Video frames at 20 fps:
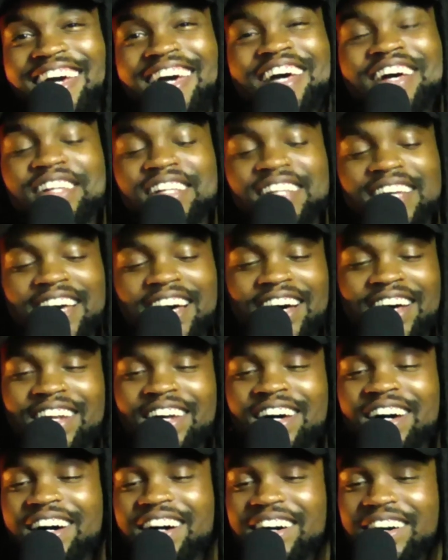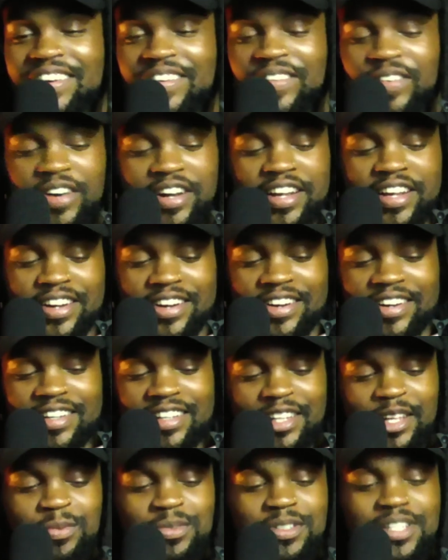on one of your
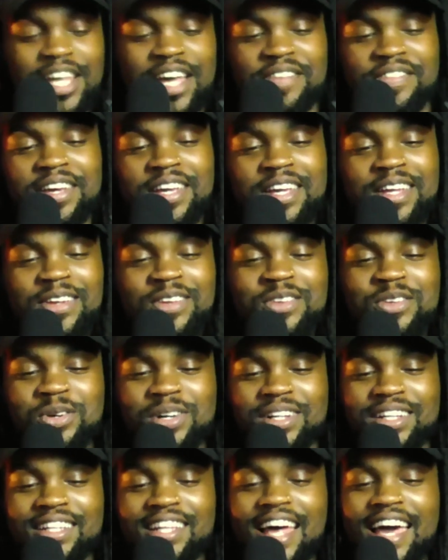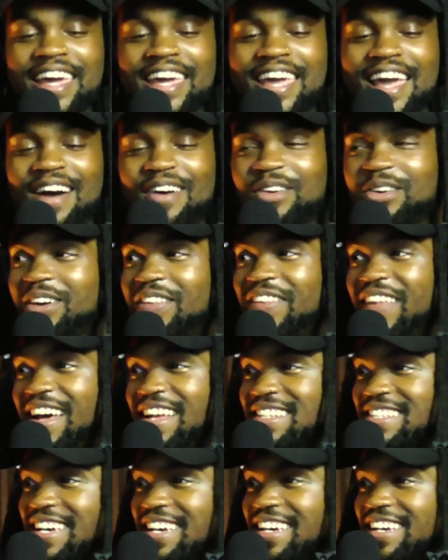clips, Davey. Can you do a like counter on that
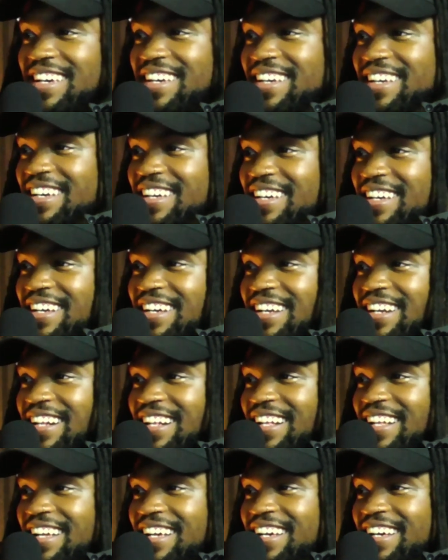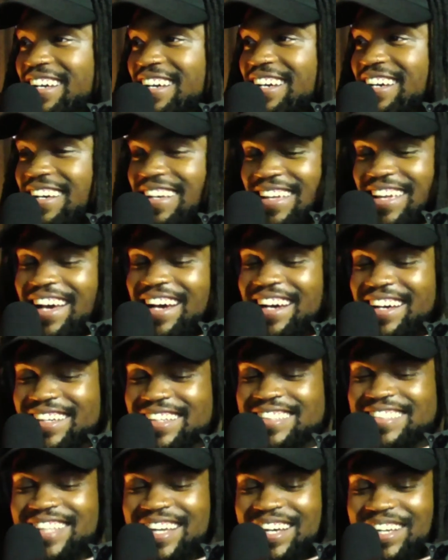take? Yeah, because
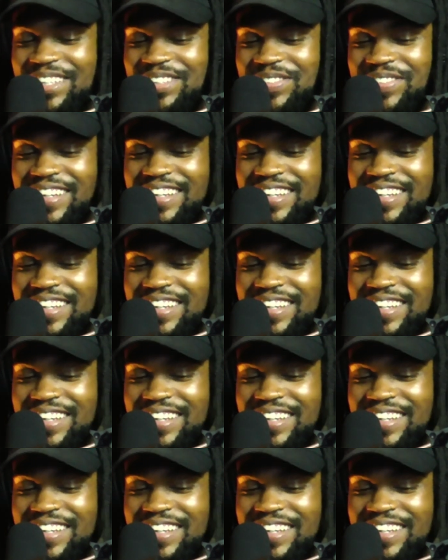that was funny.